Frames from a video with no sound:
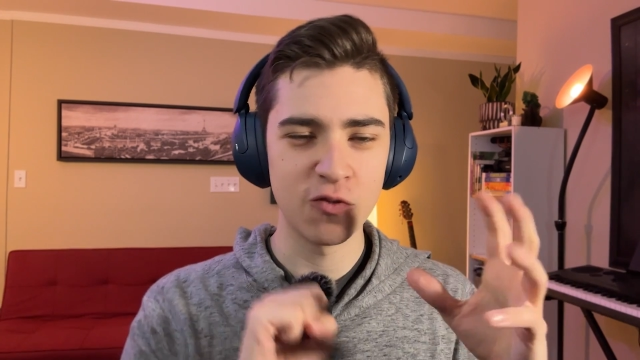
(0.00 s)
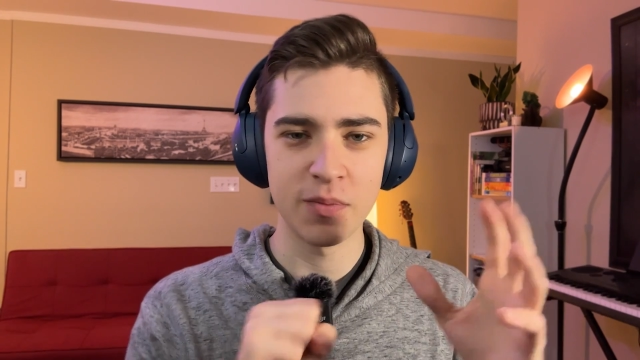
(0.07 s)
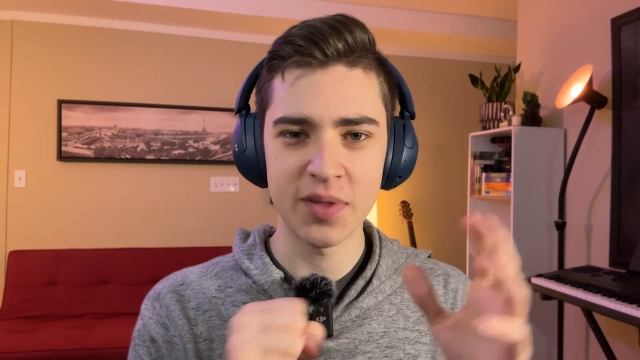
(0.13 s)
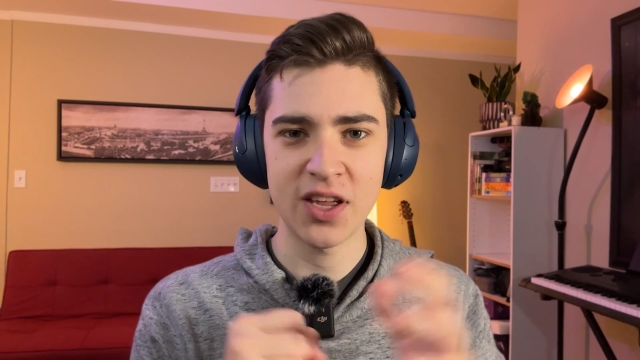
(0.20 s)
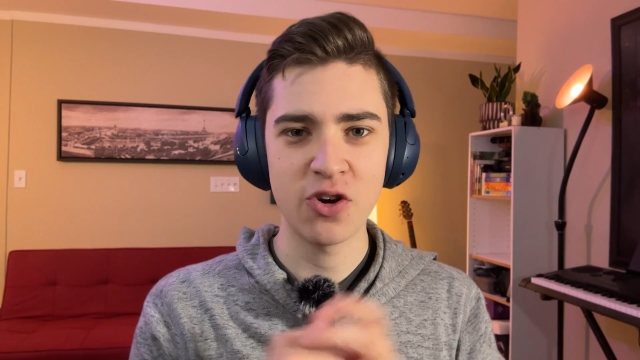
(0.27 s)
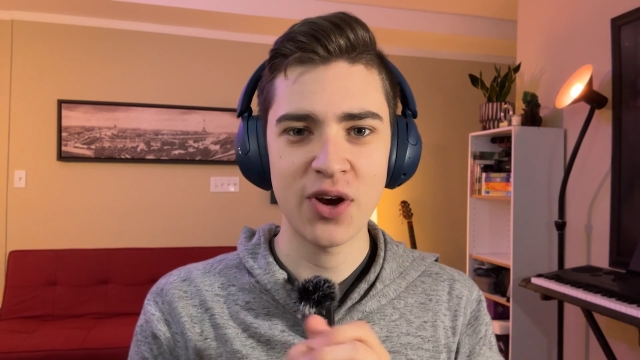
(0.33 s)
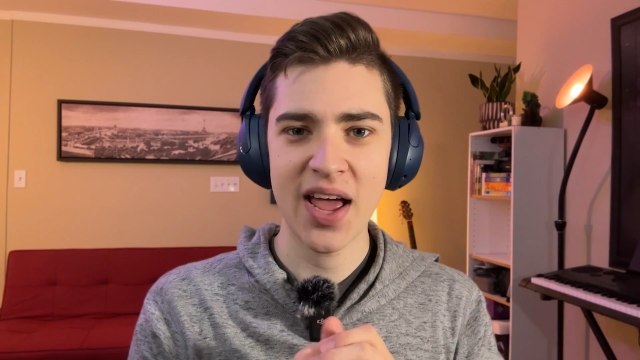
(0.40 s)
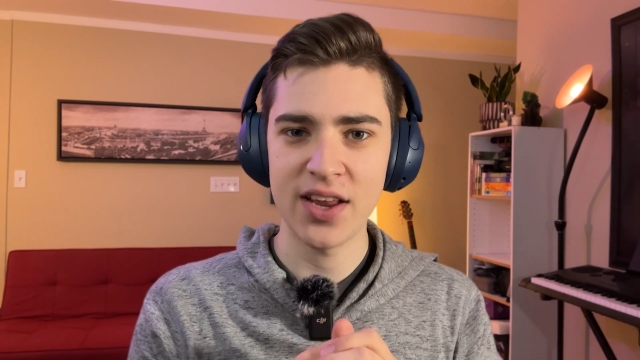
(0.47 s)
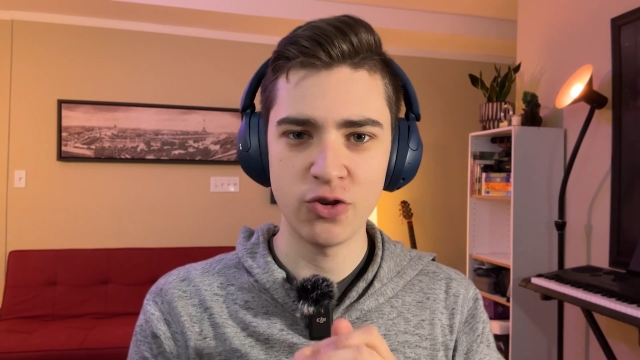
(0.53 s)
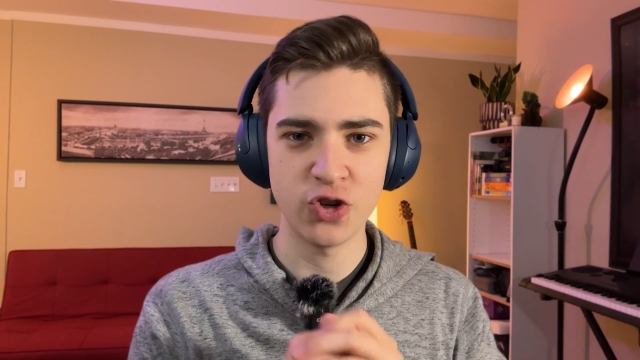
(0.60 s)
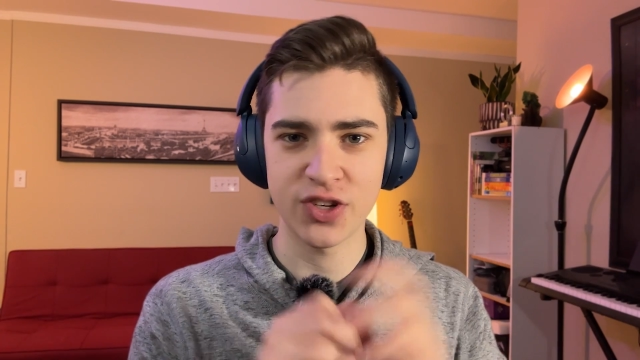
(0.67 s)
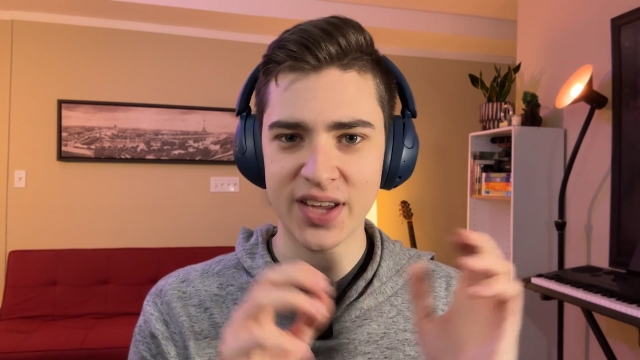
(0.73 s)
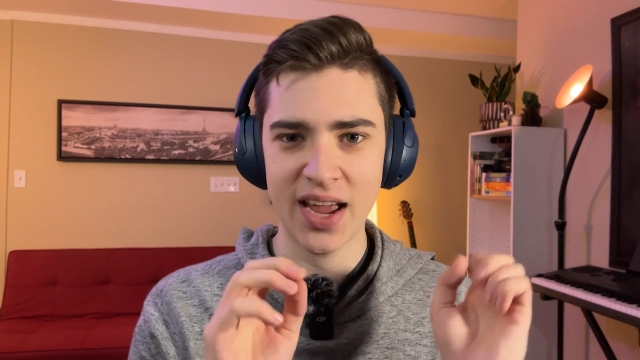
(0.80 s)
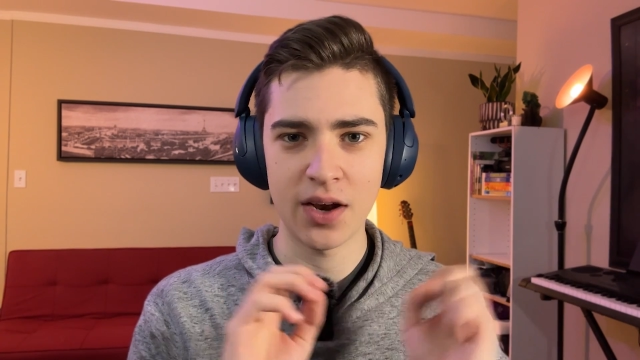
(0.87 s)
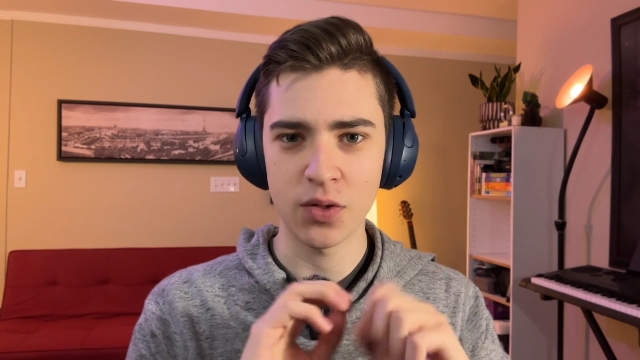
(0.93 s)
from the internet and
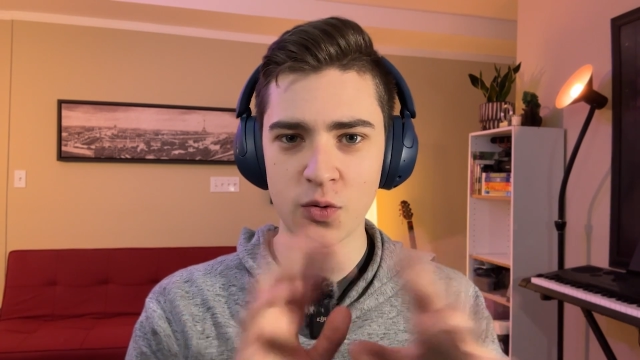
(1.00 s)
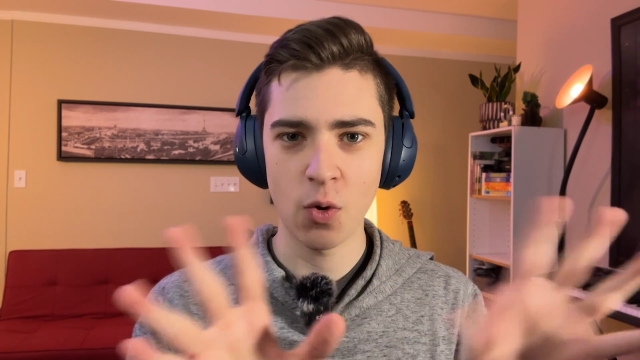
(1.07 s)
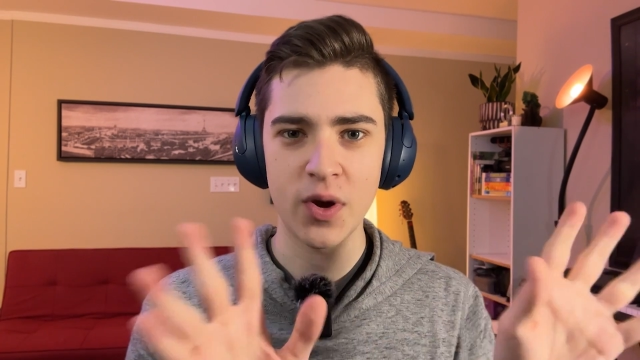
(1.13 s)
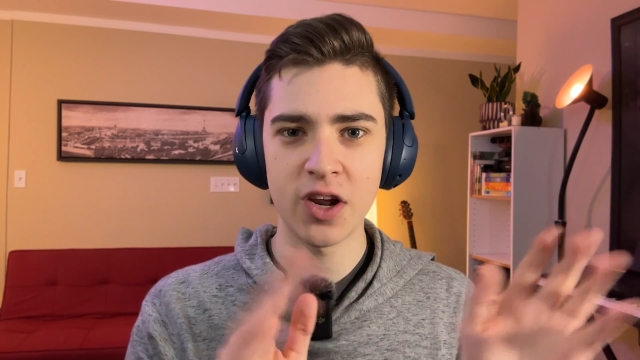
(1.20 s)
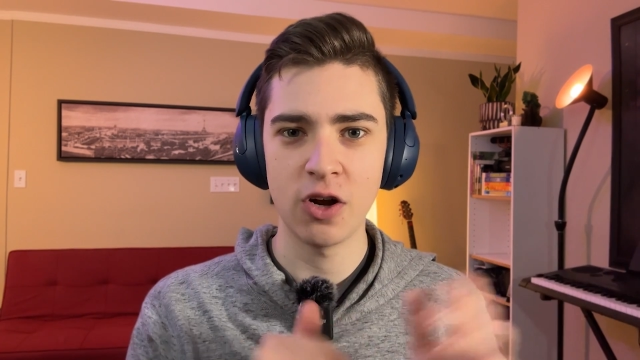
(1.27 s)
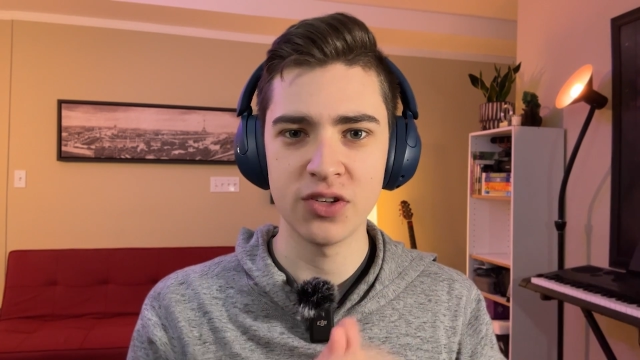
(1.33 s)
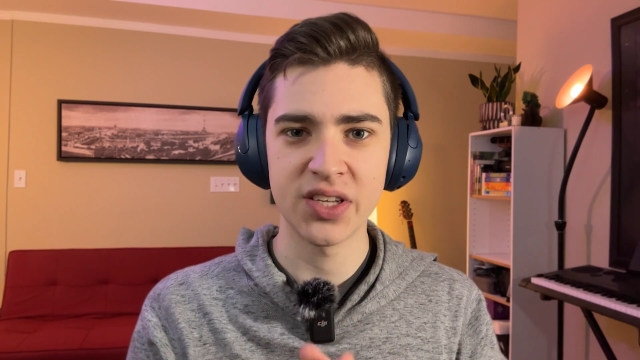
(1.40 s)
just kind of throwing it all